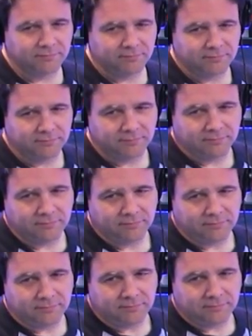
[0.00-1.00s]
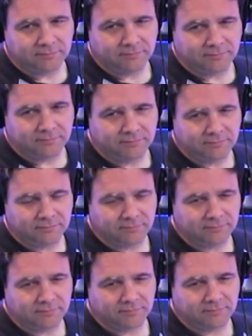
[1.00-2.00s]

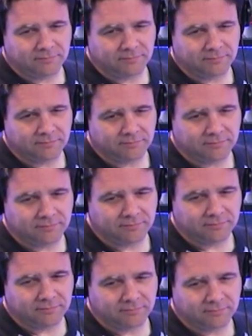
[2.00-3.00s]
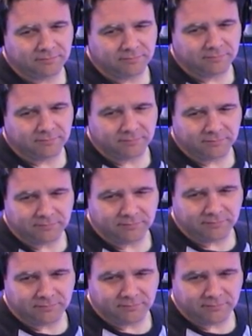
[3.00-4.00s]

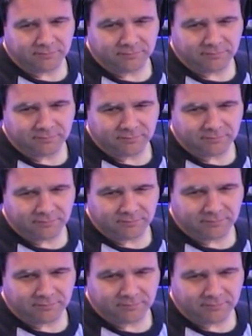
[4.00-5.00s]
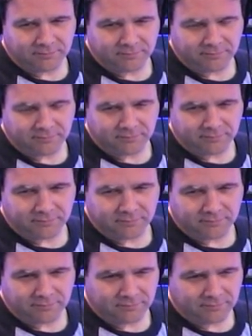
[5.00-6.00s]

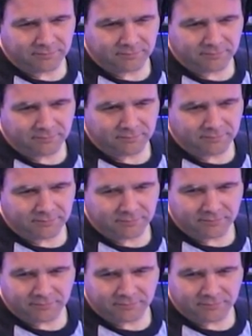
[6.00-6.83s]
The person shown says nothing.